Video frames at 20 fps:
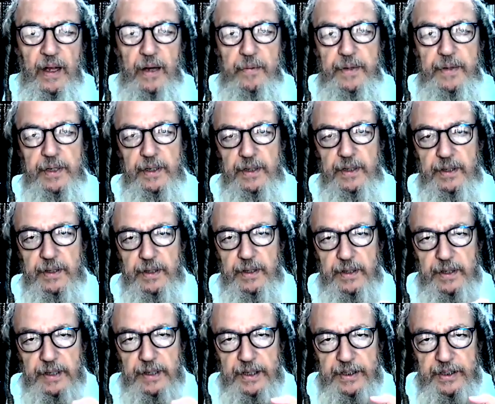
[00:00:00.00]
I mean
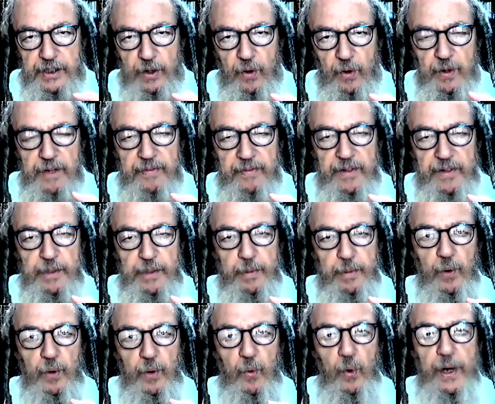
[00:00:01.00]
it's only
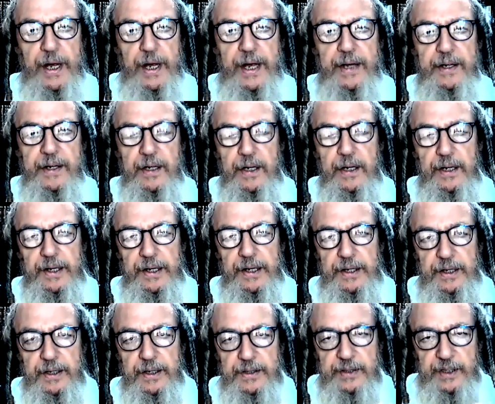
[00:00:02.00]
visible when
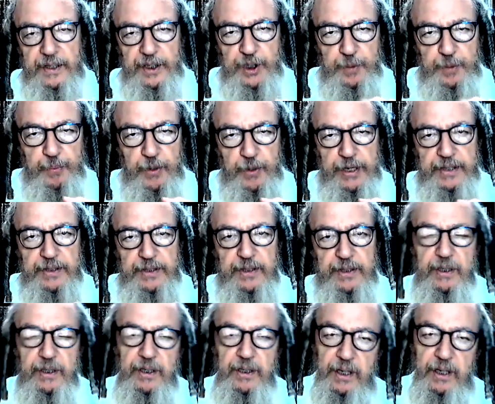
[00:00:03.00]
it is
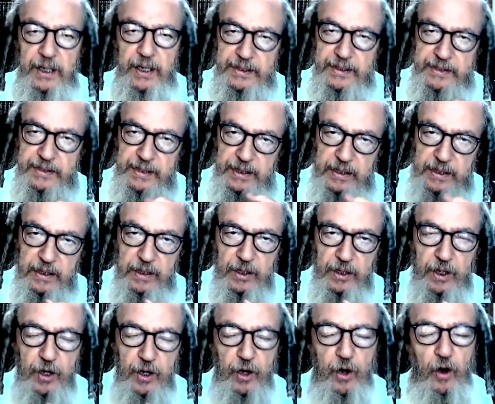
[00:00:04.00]
expressed in Chesed,
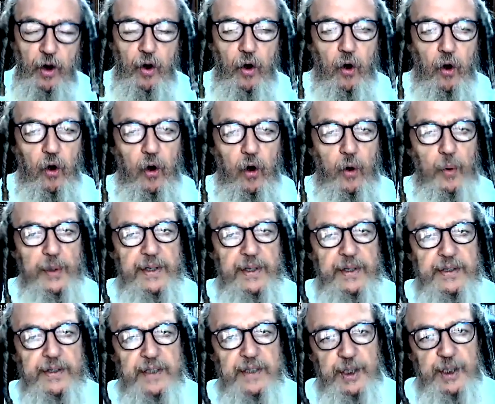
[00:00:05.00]
or
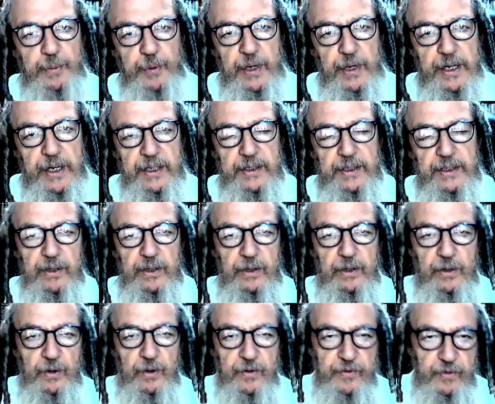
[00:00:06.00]
when it's expressed
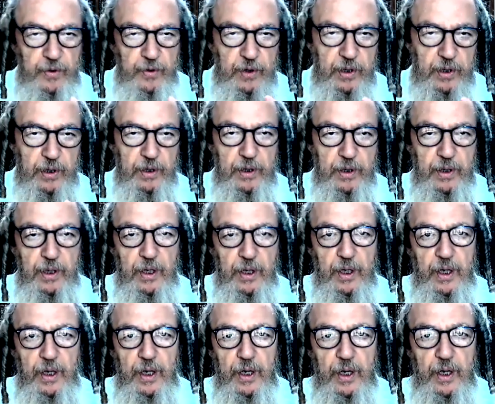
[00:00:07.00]
in Gvura
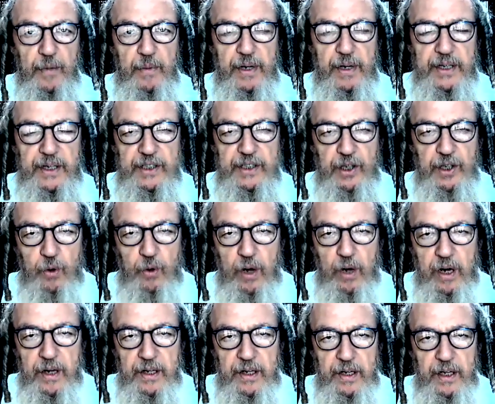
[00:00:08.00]
But it's a
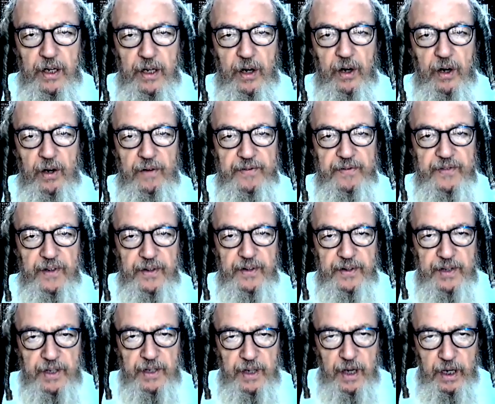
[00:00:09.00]
quality of
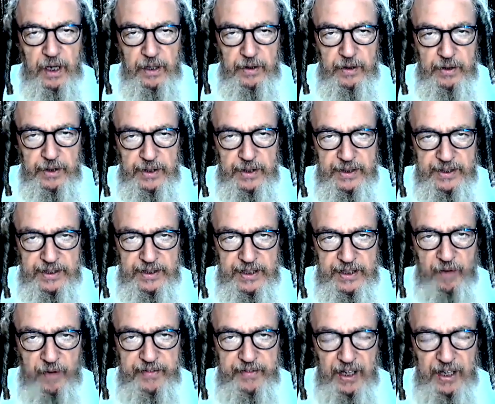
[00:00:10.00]
the color
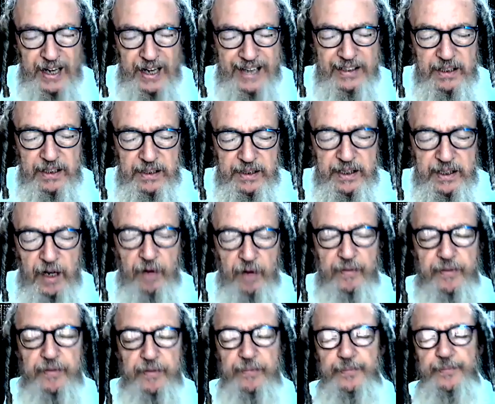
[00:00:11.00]
itself, the light itself.